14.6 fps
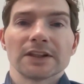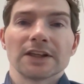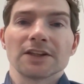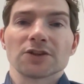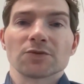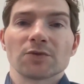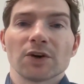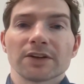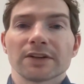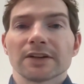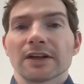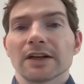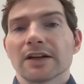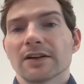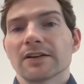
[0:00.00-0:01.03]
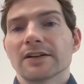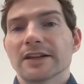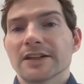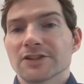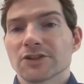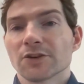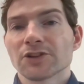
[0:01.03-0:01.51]
in his work
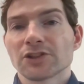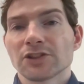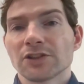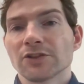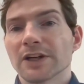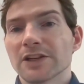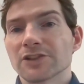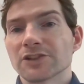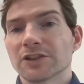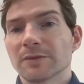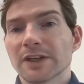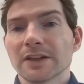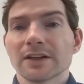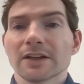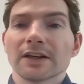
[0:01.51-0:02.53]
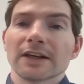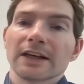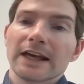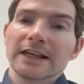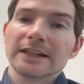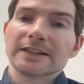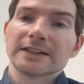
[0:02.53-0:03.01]
Les origines de l'alchimie,
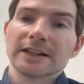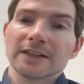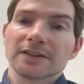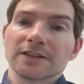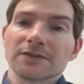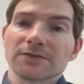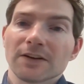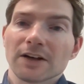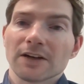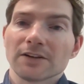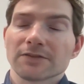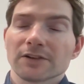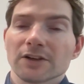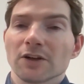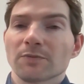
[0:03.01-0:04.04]
1885,